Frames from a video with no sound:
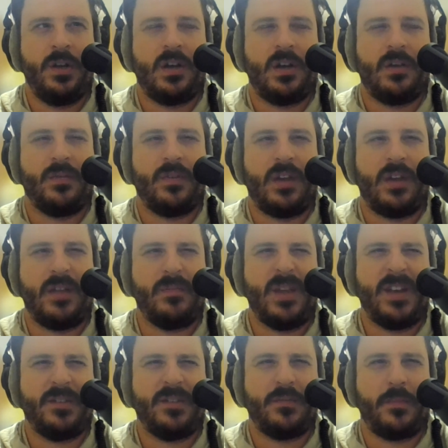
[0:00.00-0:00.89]
We
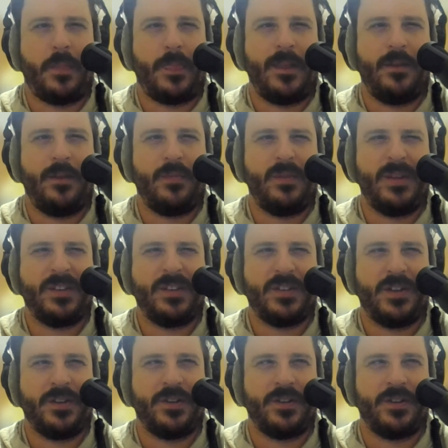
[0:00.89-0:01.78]
may
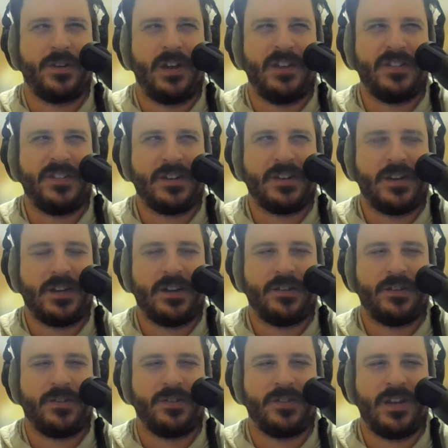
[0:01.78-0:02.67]
tell you to contact
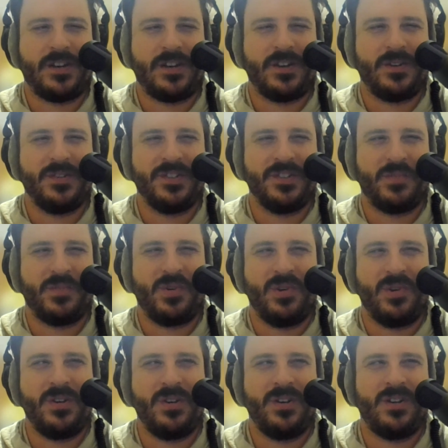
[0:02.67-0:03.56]
technical
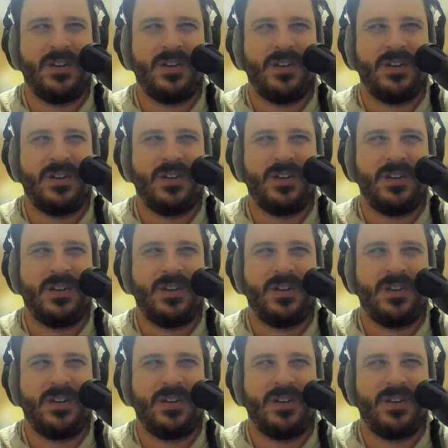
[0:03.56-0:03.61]
support.